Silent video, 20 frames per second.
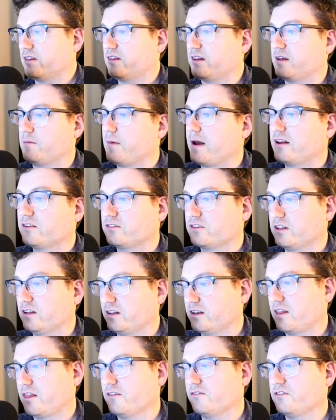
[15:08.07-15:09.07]
the masculine
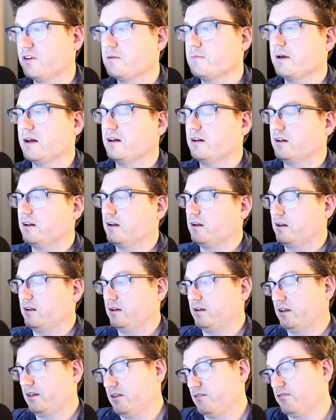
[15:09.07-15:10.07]
and the female
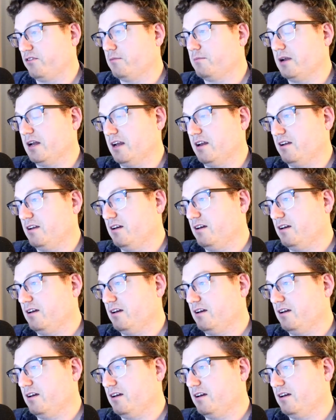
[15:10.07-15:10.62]
and the feminine.